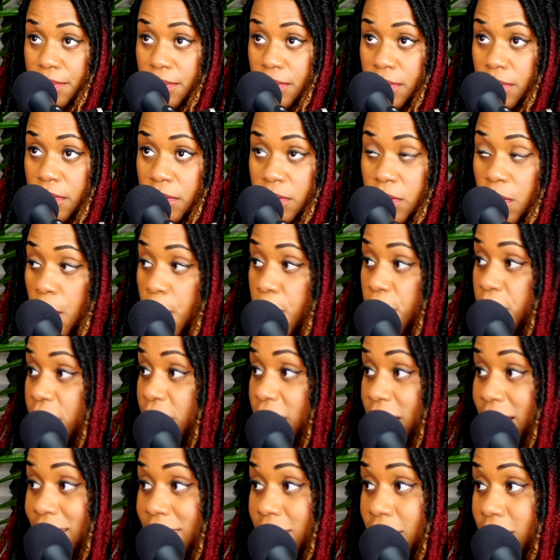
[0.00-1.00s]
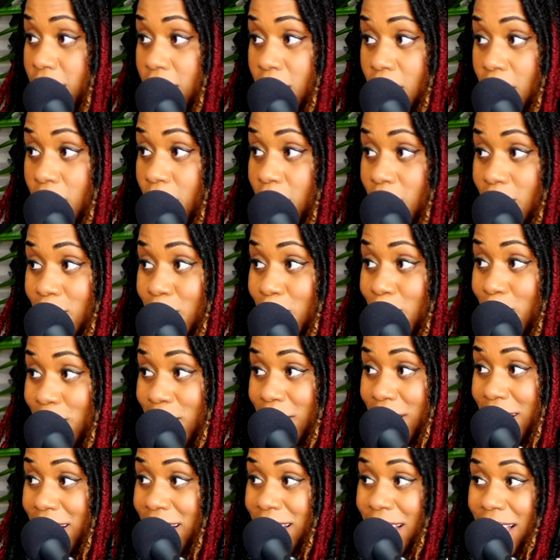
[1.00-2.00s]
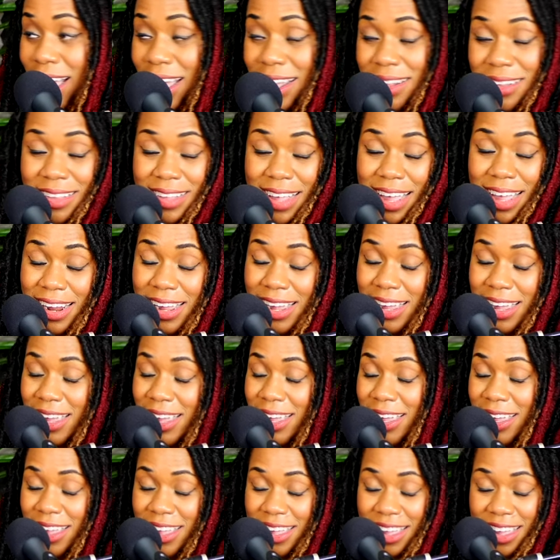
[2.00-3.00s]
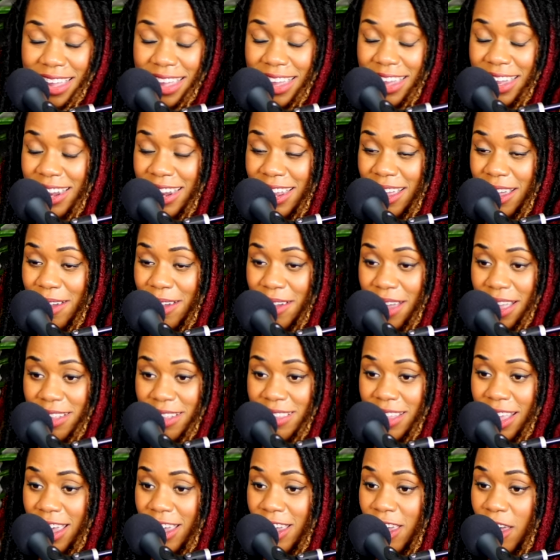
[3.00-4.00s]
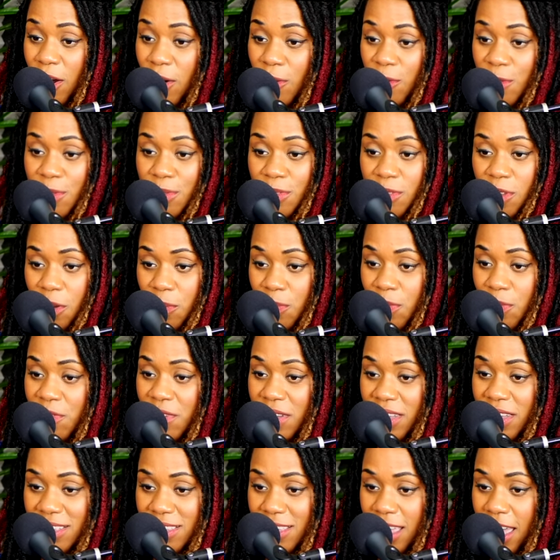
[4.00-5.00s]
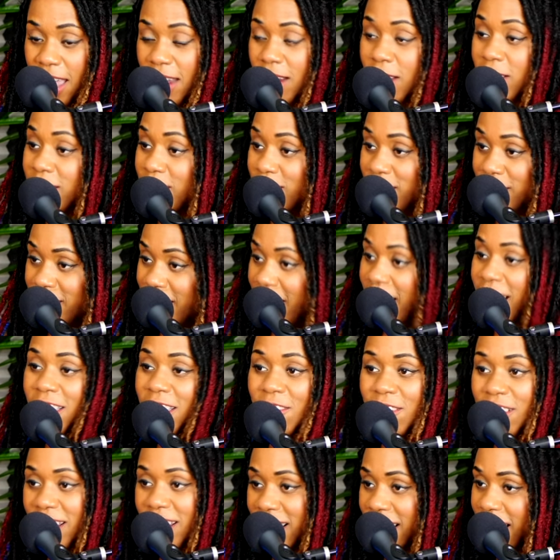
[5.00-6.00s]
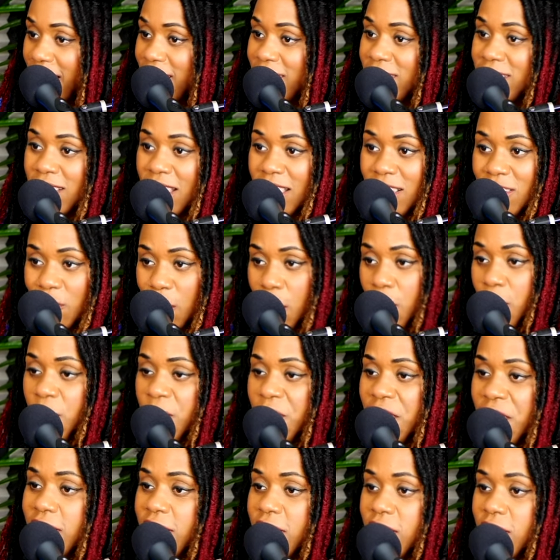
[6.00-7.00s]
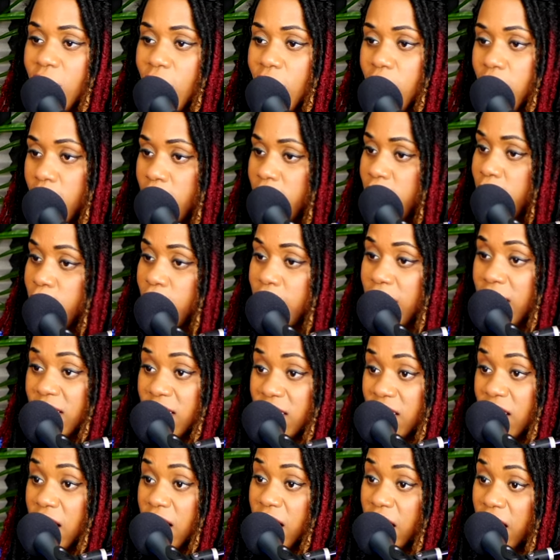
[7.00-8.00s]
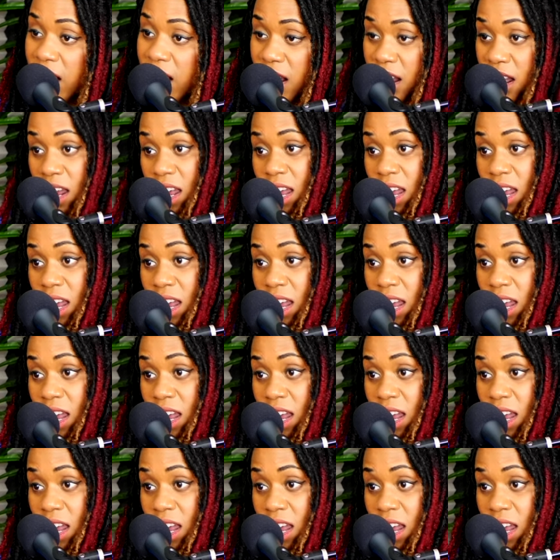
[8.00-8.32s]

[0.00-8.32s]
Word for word: Nice. Dope Events is going on tour. Mm. I said it, and uh, I said, yo, Dope Events, out of January, I was like, Dope Events is going on tour this mm. year.